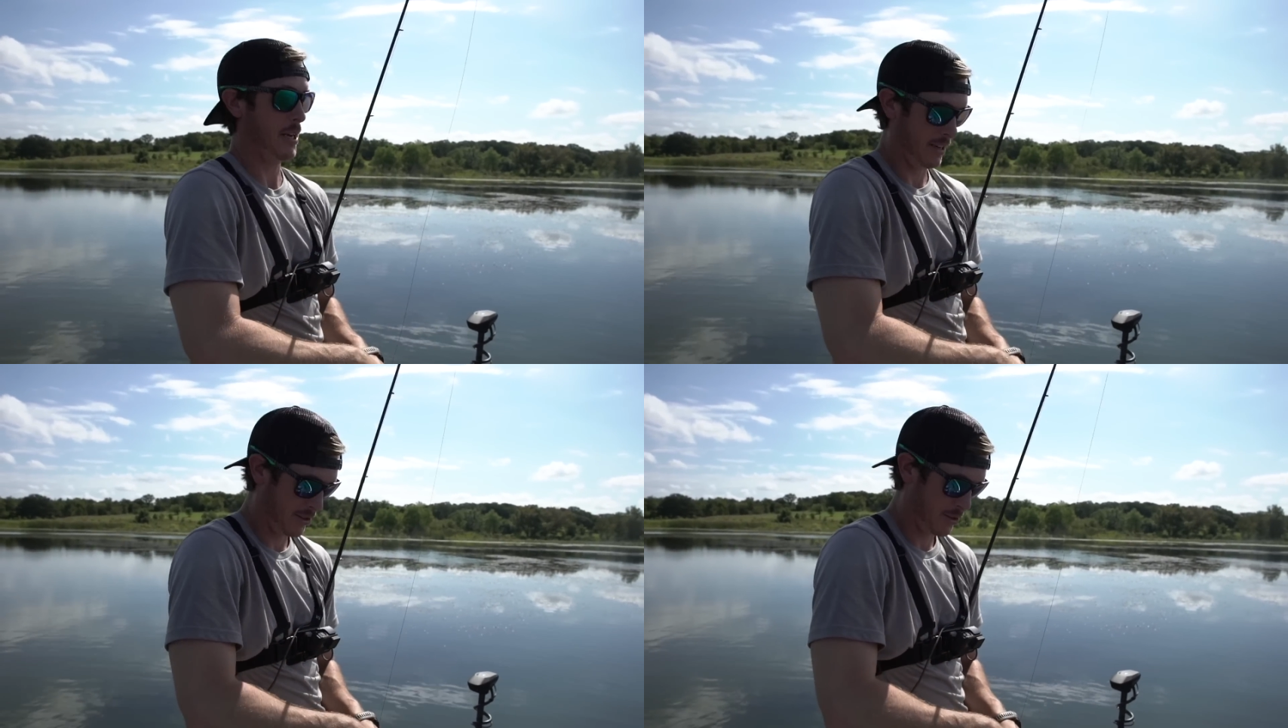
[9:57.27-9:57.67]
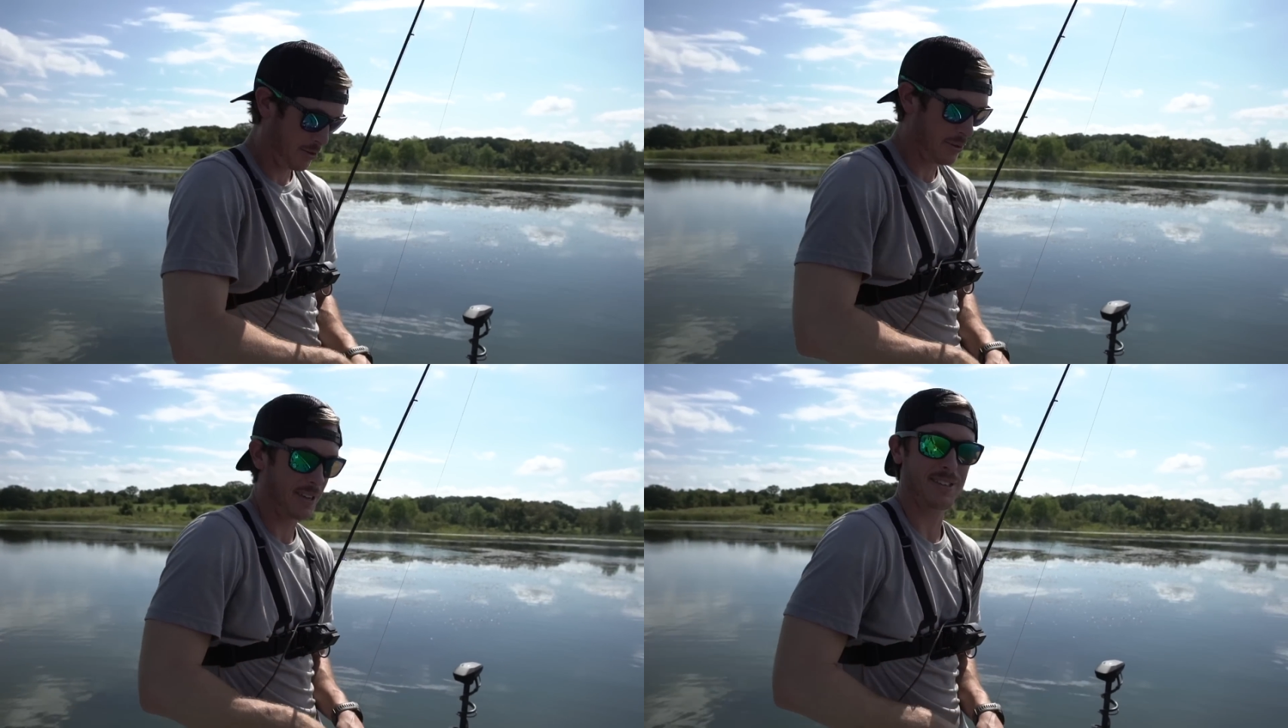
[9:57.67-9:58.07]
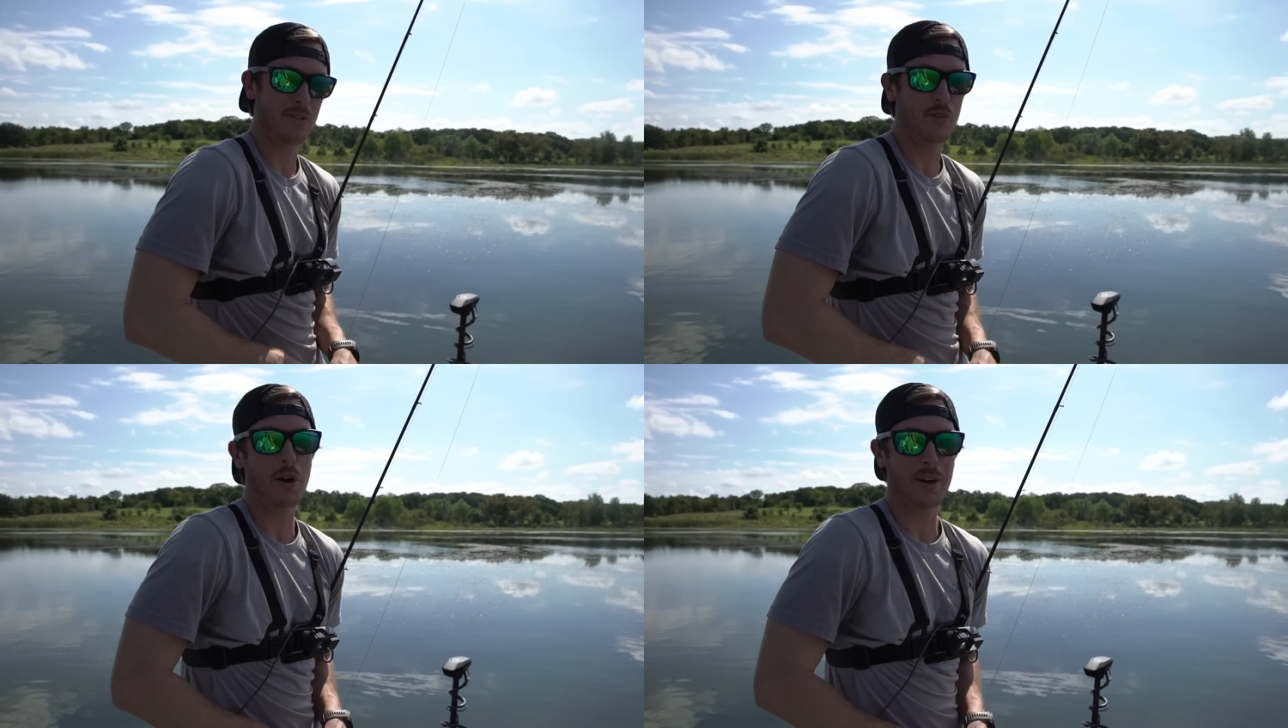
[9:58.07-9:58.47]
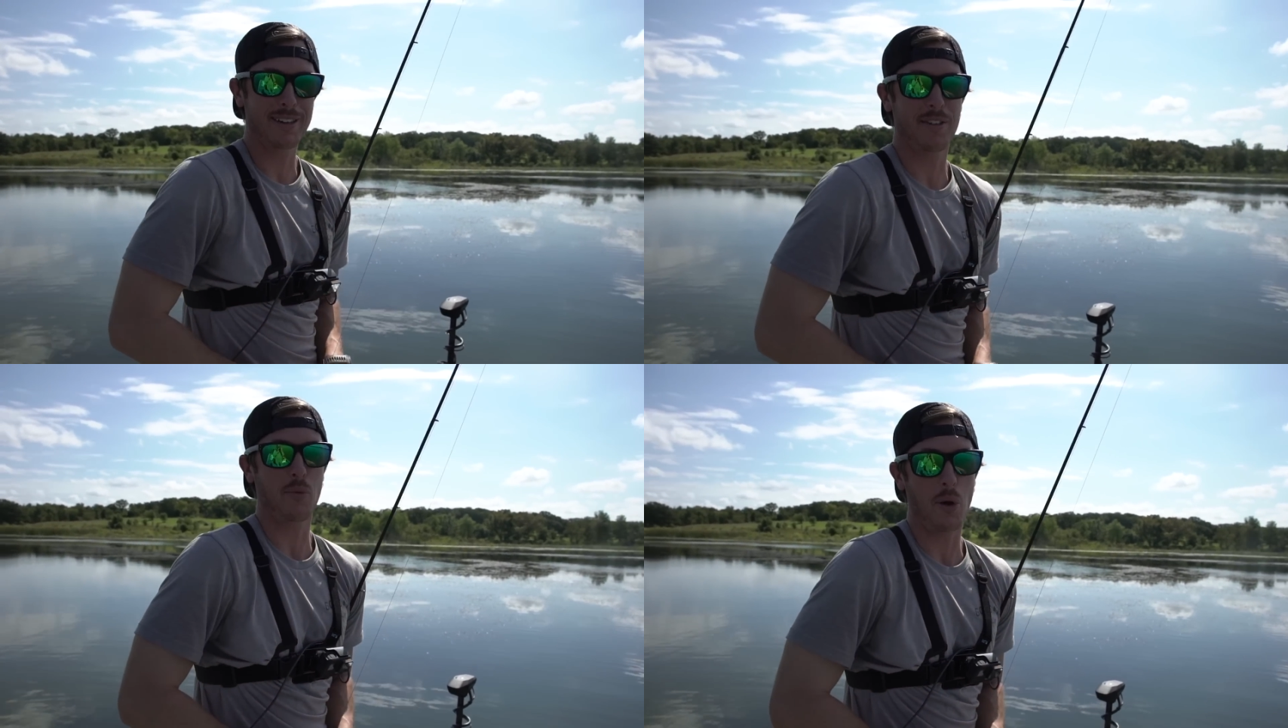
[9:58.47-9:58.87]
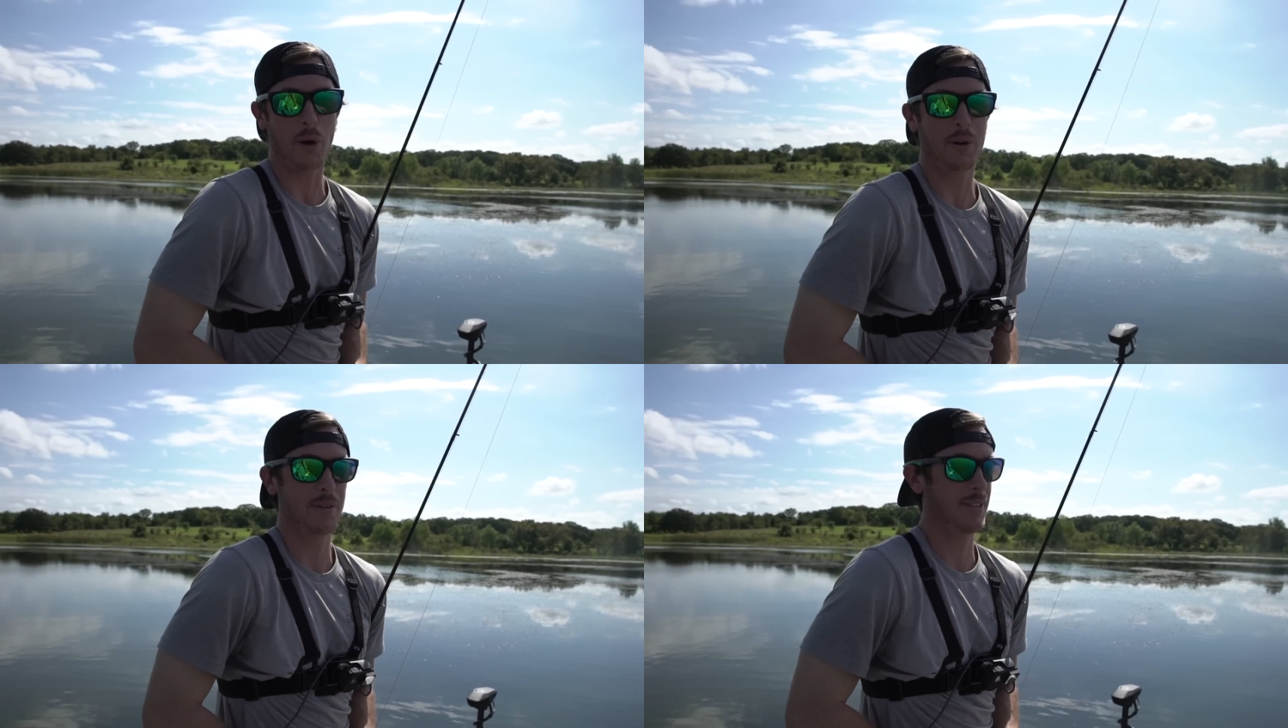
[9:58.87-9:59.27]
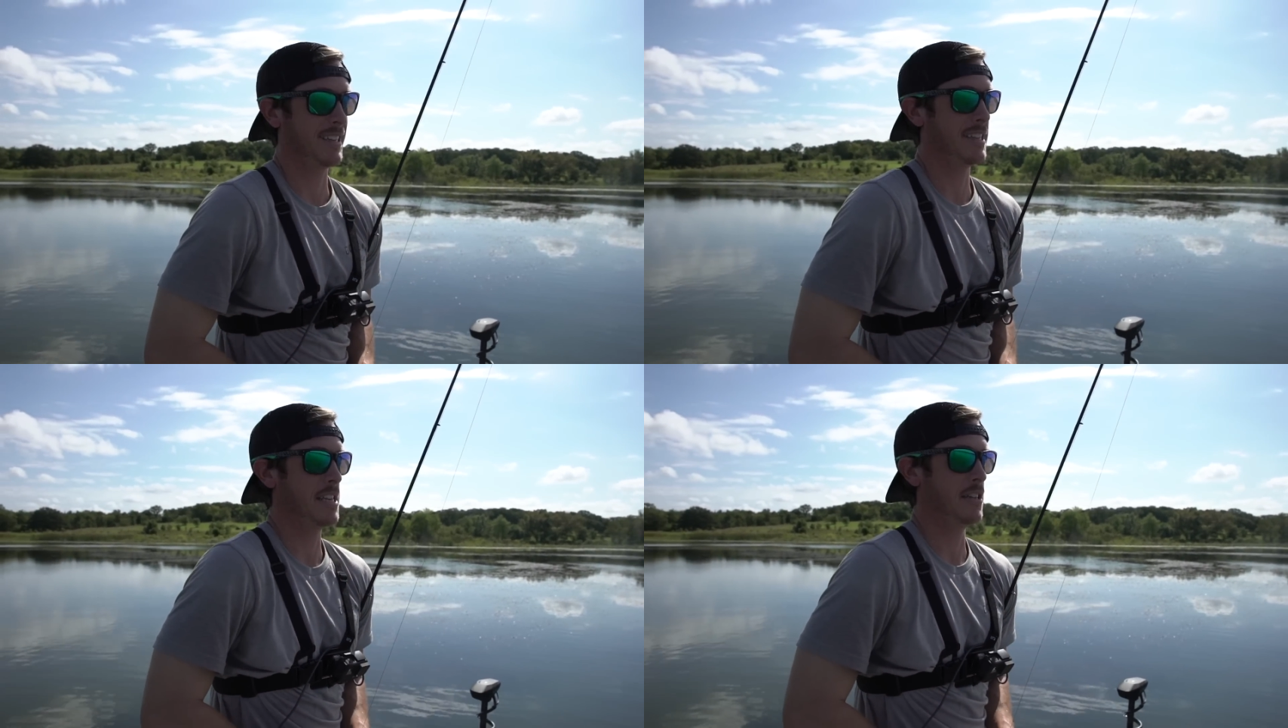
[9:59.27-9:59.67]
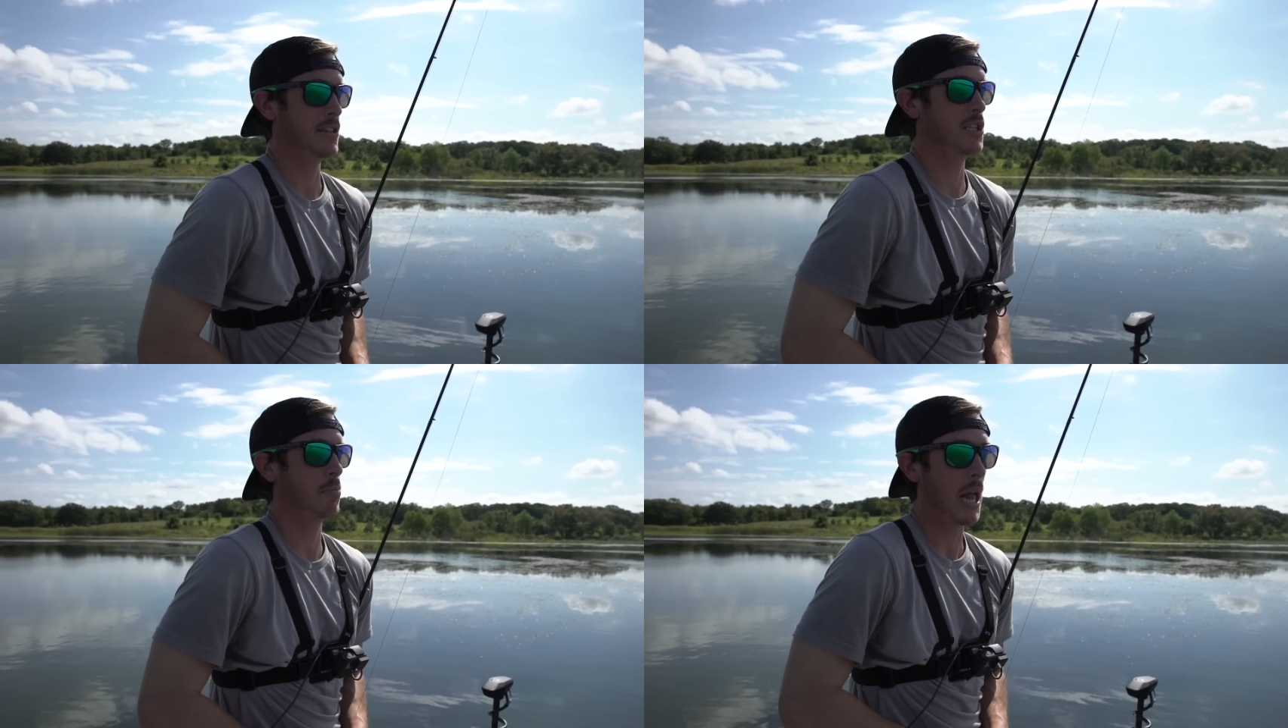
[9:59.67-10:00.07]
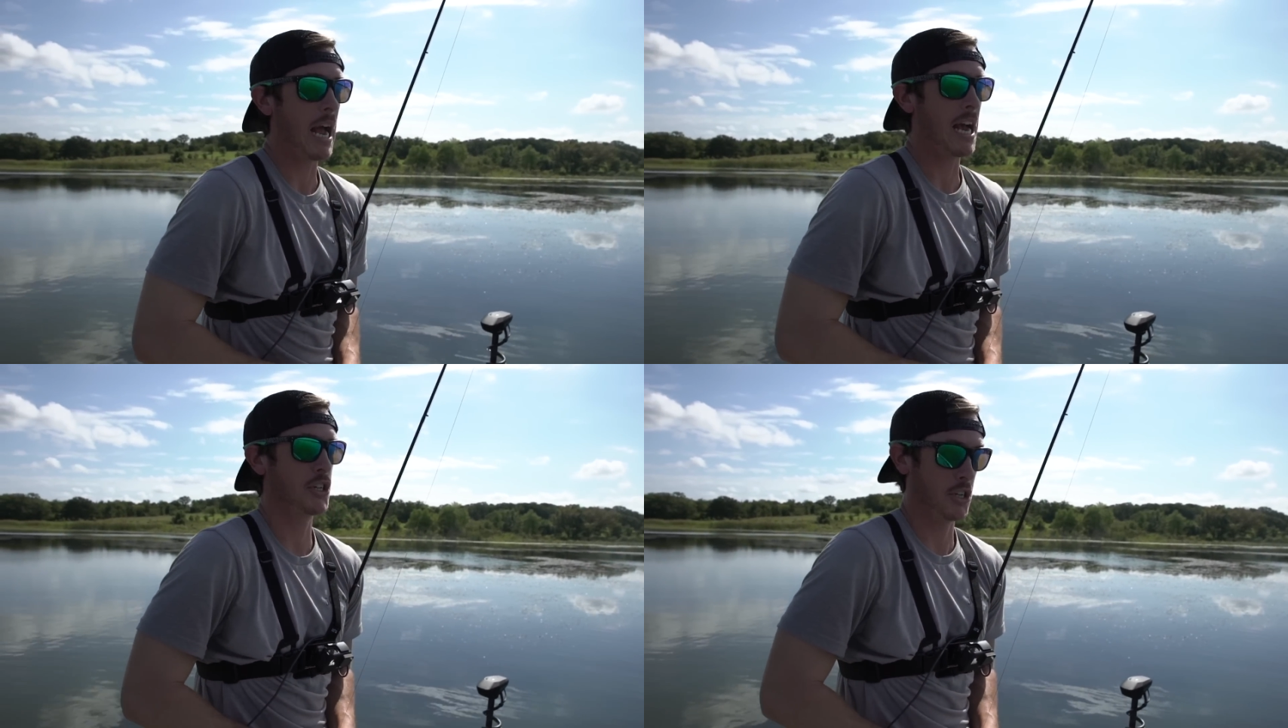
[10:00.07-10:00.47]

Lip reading: as soon as the frog hit the water, like the splash,